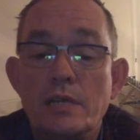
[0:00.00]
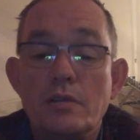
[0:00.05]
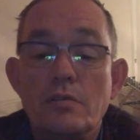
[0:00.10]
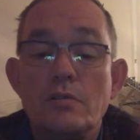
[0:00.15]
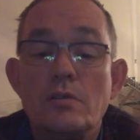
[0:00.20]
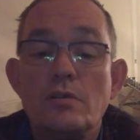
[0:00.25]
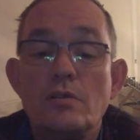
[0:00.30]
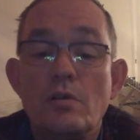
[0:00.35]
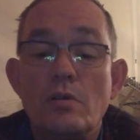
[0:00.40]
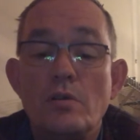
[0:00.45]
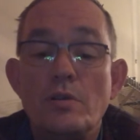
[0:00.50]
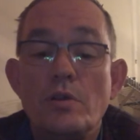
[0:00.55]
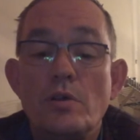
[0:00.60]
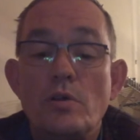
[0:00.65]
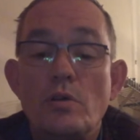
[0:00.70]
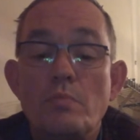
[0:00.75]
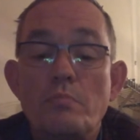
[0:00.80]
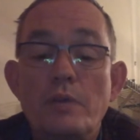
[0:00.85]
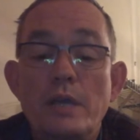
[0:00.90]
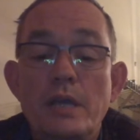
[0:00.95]
You can go on the
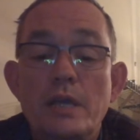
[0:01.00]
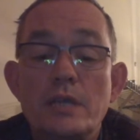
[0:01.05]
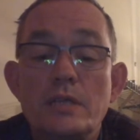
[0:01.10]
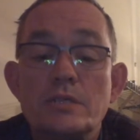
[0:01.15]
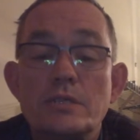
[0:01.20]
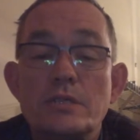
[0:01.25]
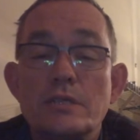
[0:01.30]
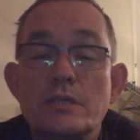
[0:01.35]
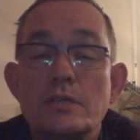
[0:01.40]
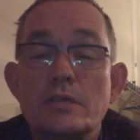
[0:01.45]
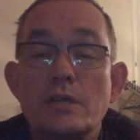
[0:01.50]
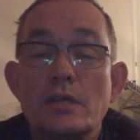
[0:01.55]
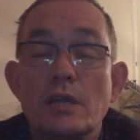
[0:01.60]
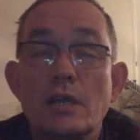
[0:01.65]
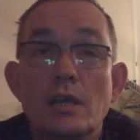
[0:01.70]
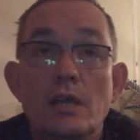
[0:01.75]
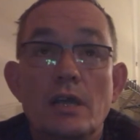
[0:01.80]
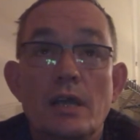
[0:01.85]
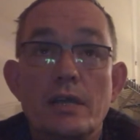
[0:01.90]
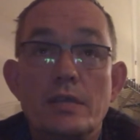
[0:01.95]
home page there,
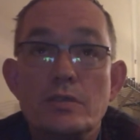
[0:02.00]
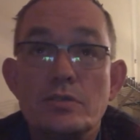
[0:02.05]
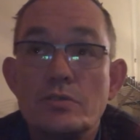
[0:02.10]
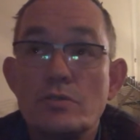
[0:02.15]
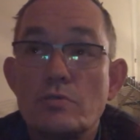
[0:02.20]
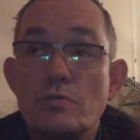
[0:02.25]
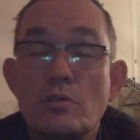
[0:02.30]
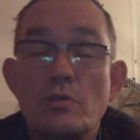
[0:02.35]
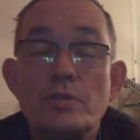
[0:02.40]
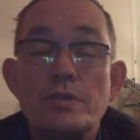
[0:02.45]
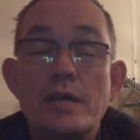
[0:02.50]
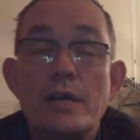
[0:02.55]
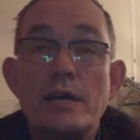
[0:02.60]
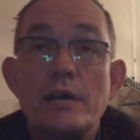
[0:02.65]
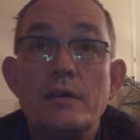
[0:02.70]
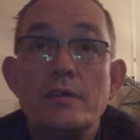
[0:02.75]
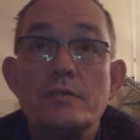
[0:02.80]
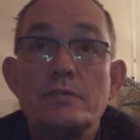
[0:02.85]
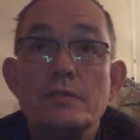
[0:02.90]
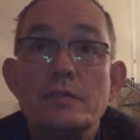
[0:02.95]
and you scroll
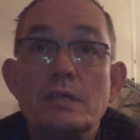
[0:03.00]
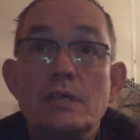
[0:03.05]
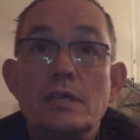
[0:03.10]
down,